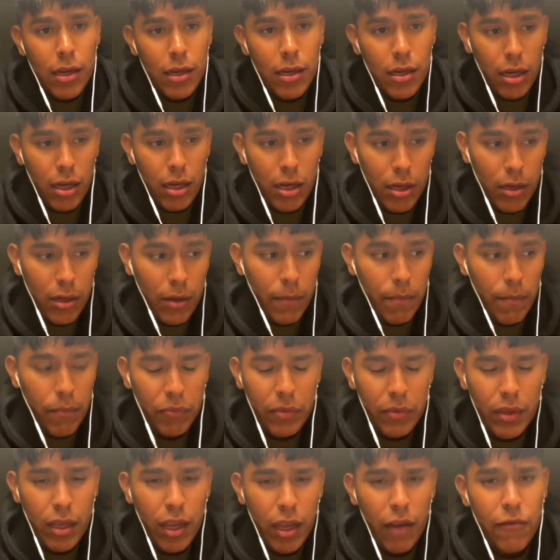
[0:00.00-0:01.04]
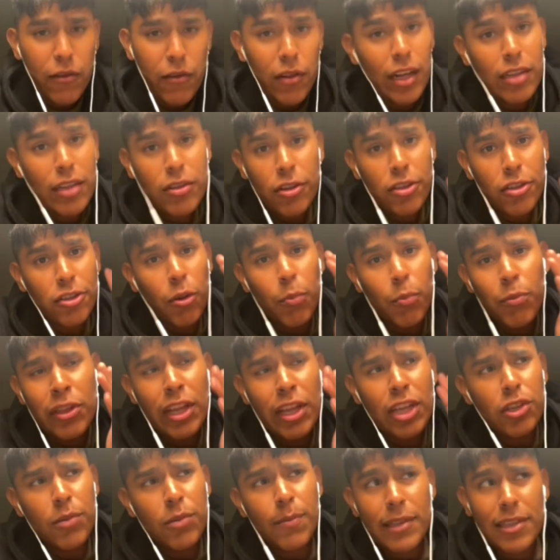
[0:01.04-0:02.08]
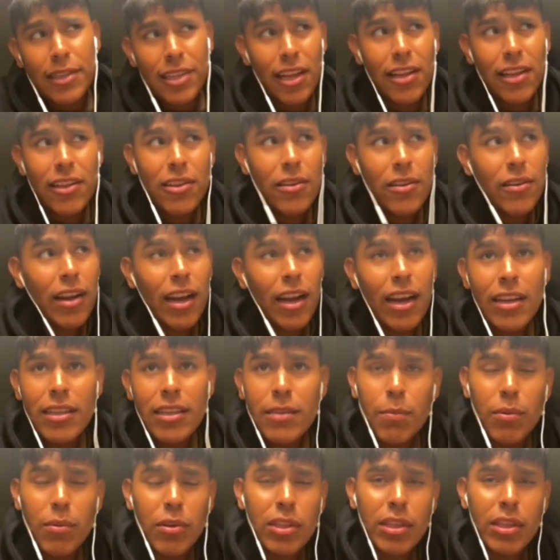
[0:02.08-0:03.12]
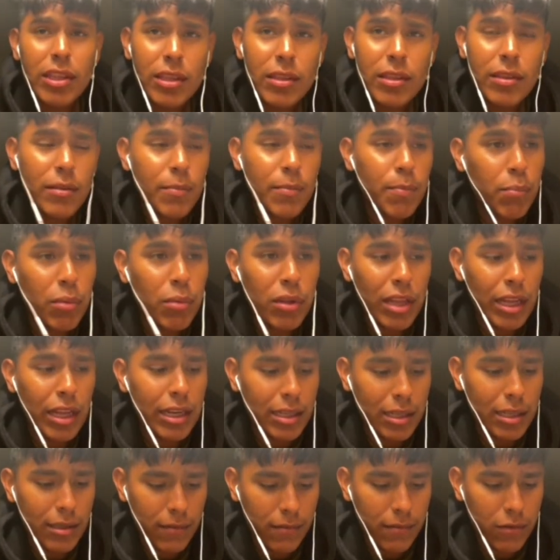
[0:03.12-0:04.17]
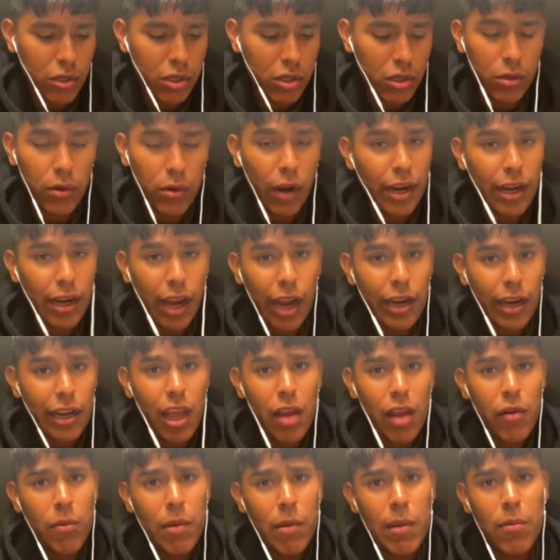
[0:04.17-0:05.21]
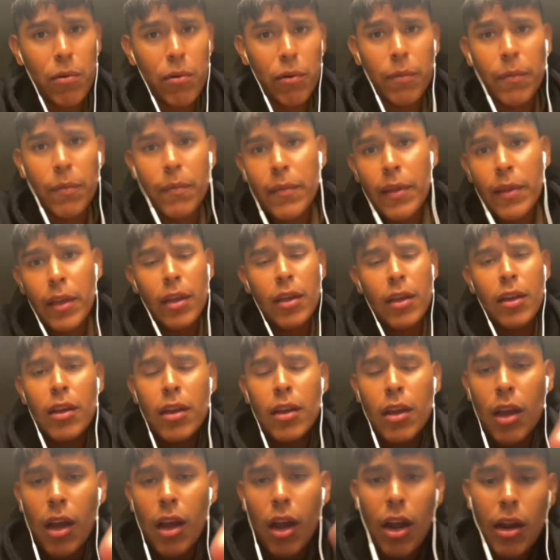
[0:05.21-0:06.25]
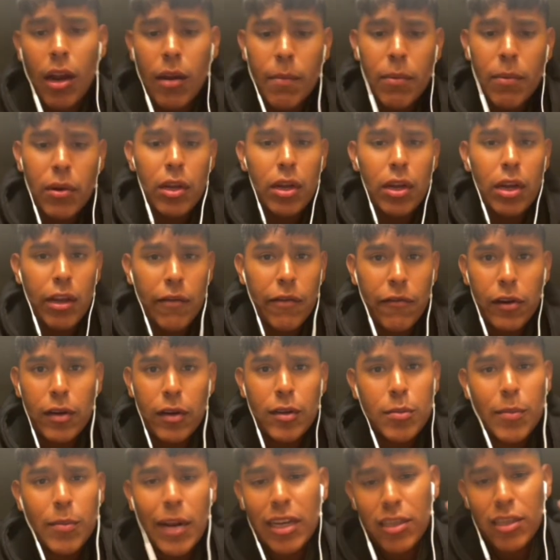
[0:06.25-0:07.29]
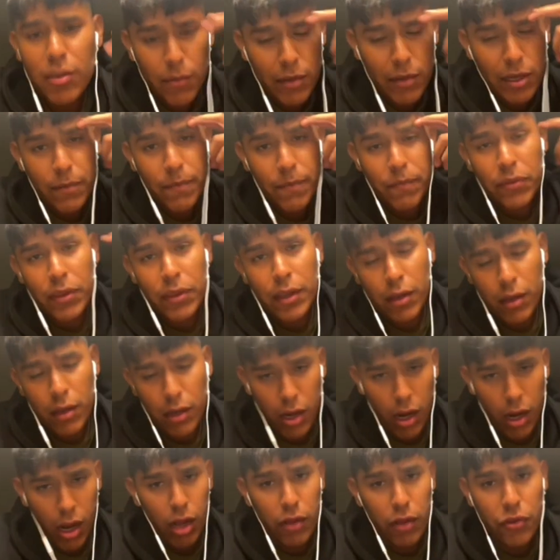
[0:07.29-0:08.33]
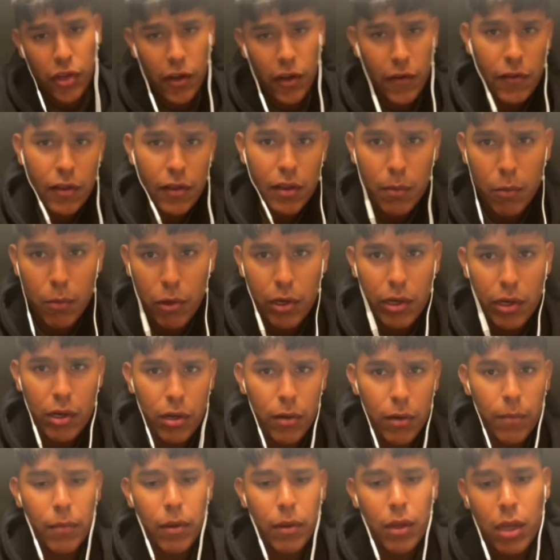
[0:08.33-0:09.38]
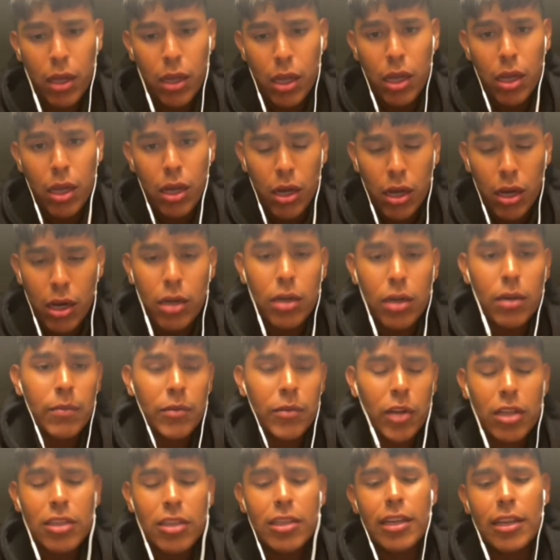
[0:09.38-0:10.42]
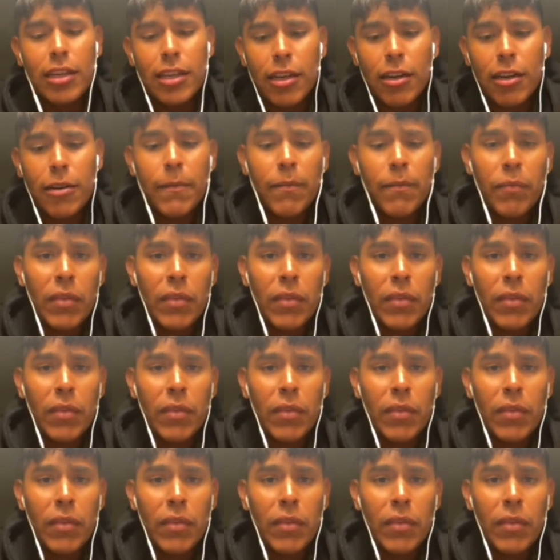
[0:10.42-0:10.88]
I feel like there's something I should be telling you guys, but like, shoot, I can't remember. Alright, but if it comes back to me, I'll definitely bring it up. Y'all take care.